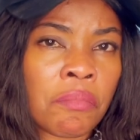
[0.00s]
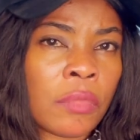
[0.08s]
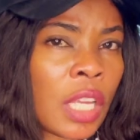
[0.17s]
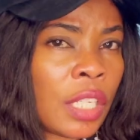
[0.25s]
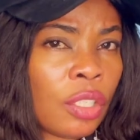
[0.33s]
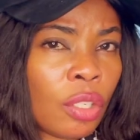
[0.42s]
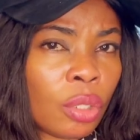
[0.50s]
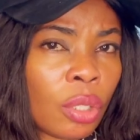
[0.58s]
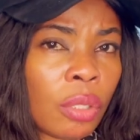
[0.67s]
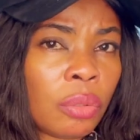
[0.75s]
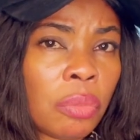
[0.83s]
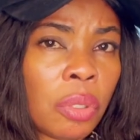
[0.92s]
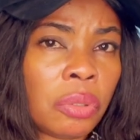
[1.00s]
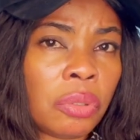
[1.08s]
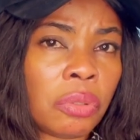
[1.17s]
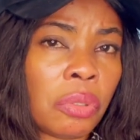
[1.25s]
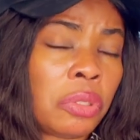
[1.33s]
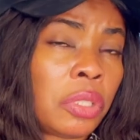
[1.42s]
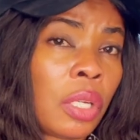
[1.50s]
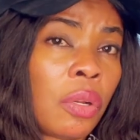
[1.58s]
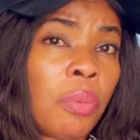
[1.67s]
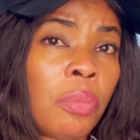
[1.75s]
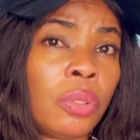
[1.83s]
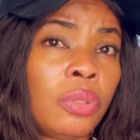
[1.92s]
Then in your third month or
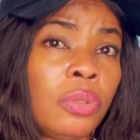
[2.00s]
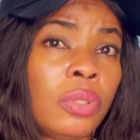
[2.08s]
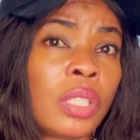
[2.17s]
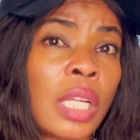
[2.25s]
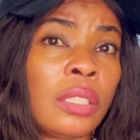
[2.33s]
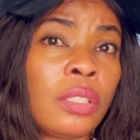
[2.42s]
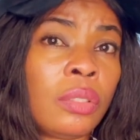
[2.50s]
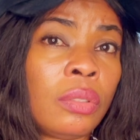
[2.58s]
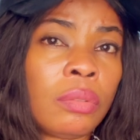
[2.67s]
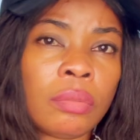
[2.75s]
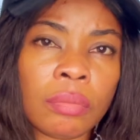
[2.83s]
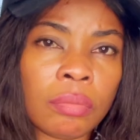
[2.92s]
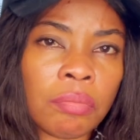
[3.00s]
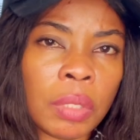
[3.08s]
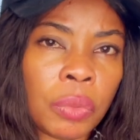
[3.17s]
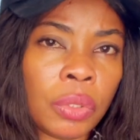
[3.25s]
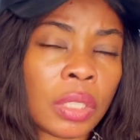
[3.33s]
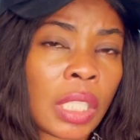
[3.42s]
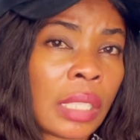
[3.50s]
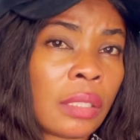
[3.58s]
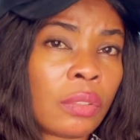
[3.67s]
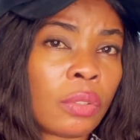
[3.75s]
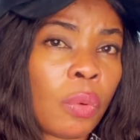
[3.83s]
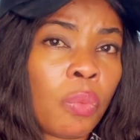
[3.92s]
second month, you start, maybe you start
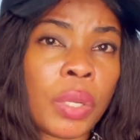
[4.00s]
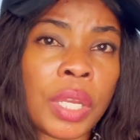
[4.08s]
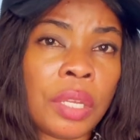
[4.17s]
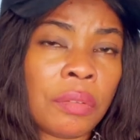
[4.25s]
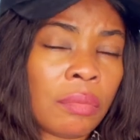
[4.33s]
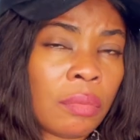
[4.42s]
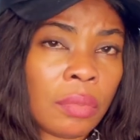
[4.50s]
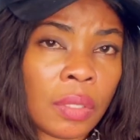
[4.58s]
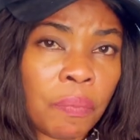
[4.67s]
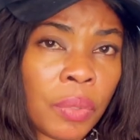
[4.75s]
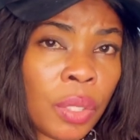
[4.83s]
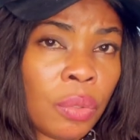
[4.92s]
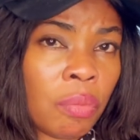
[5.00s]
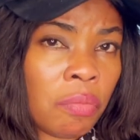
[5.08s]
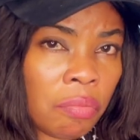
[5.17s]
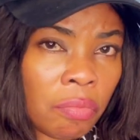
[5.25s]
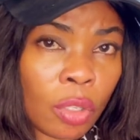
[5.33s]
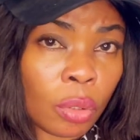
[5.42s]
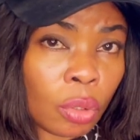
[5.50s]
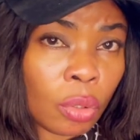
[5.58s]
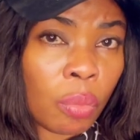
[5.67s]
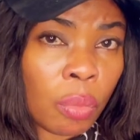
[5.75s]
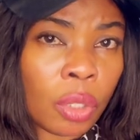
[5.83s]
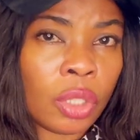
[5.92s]
somewhere they pay you not
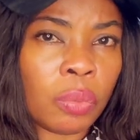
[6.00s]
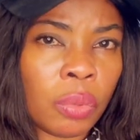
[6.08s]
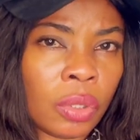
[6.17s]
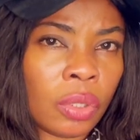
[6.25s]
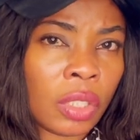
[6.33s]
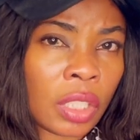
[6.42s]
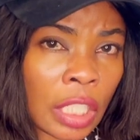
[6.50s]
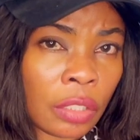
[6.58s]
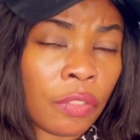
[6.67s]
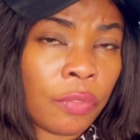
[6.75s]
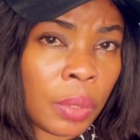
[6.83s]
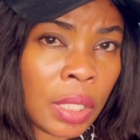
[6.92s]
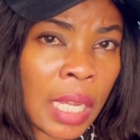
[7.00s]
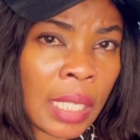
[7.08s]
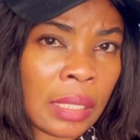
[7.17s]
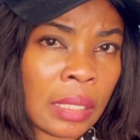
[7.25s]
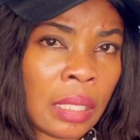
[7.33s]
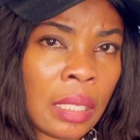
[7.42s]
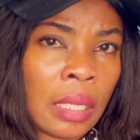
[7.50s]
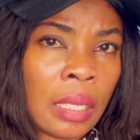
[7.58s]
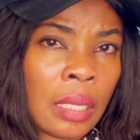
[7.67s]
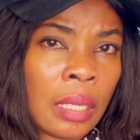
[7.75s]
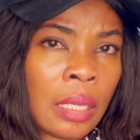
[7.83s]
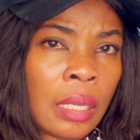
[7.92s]
so much, but just start off with that.
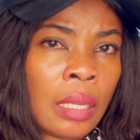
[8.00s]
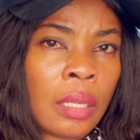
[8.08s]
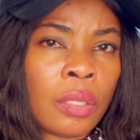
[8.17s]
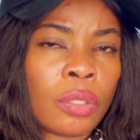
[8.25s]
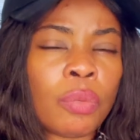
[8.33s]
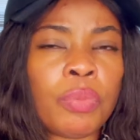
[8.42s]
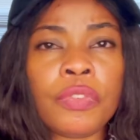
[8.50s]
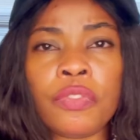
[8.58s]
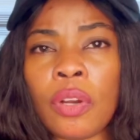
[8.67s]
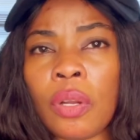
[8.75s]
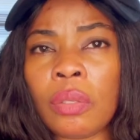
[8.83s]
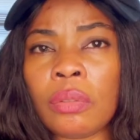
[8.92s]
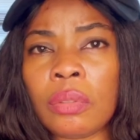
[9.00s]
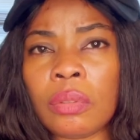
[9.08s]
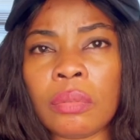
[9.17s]
So before